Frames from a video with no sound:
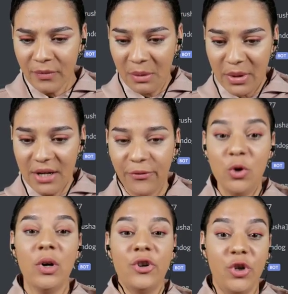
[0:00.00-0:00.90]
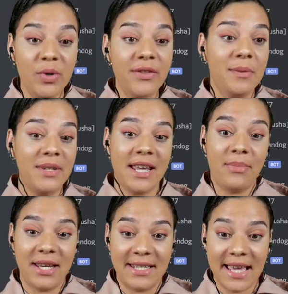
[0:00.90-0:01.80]
But if you are doing them day
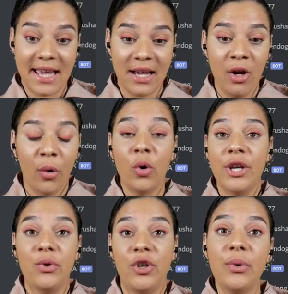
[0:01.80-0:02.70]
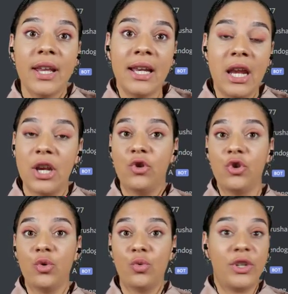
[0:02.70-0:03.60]
by day, or you tune in and you
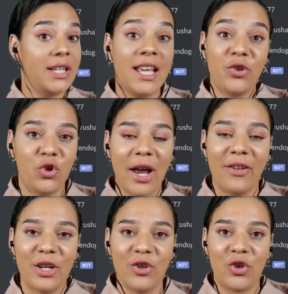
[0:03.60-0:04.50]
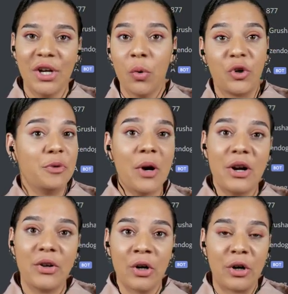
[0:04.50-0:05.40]
do today's challenge or
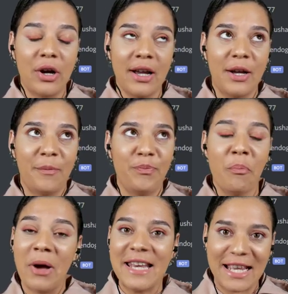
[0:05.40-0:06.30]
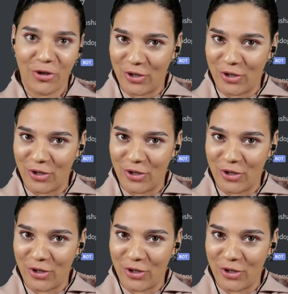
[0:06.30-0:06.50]
tomorrow or uh, Monday's